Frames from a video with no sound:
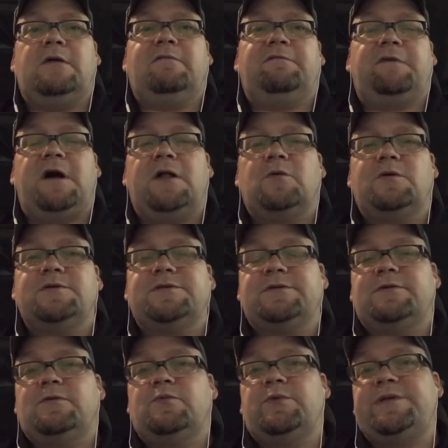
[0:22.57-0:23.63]
followers
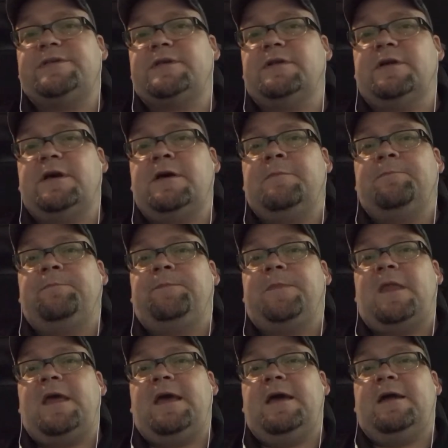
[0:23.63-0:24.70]
recently,
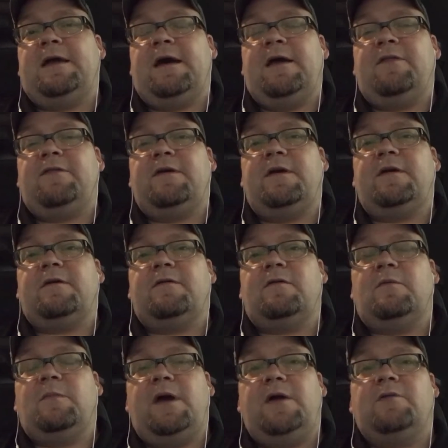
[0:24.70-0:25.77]
and I think
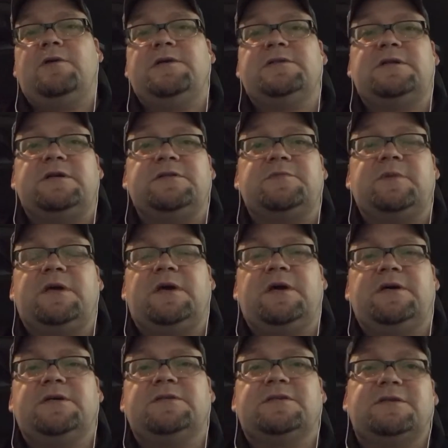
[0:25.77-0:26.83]
the main reason is
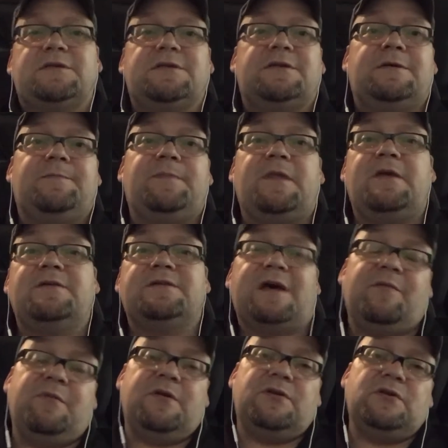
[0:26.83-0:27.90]
because
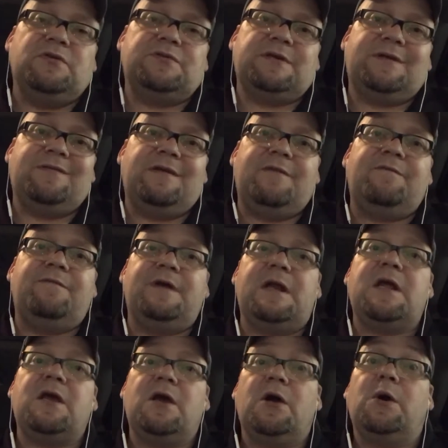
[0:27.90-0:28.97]
I've been using the
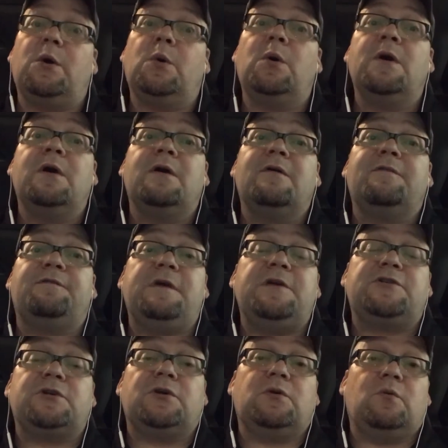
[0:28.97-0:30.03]
video
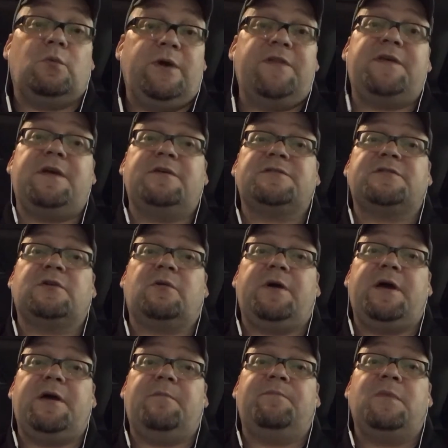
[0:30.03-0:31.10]
feature with
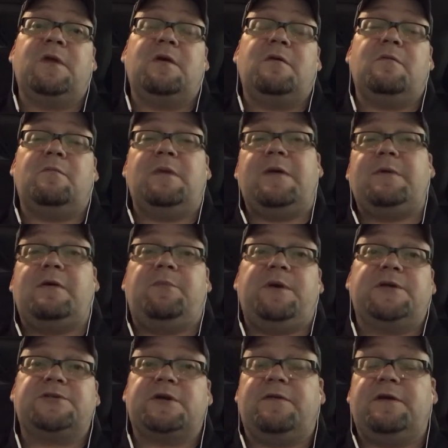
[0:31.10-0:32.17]
Instagram, maybe a
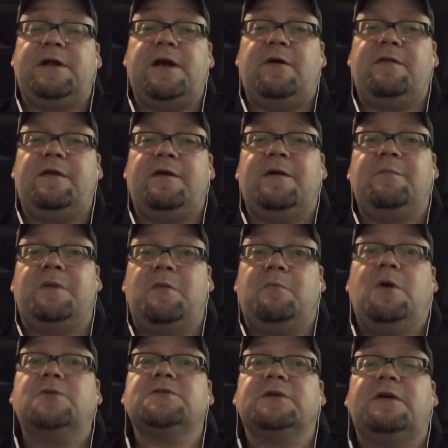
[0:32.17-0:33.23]
picture every now and then, but
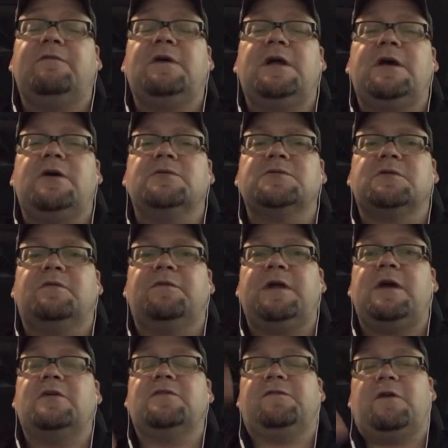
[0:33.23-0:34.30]
mostly video. So
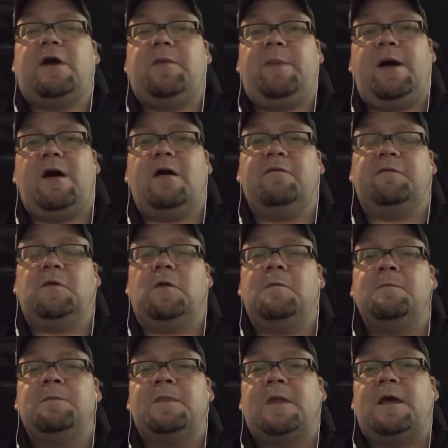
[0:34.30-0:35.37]
video is very powerful,
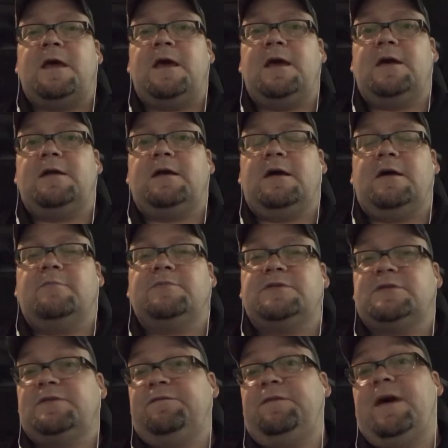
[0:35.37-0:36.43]
and
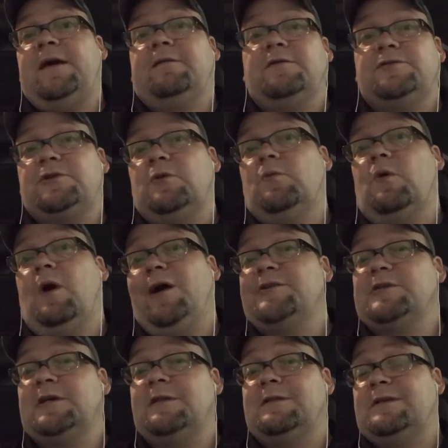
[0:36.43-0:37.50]
just the fact that you're
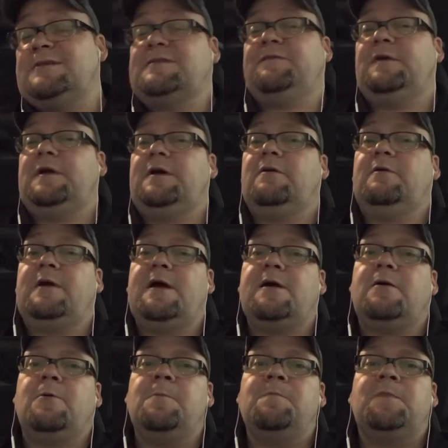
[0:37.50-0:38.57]
watching this video now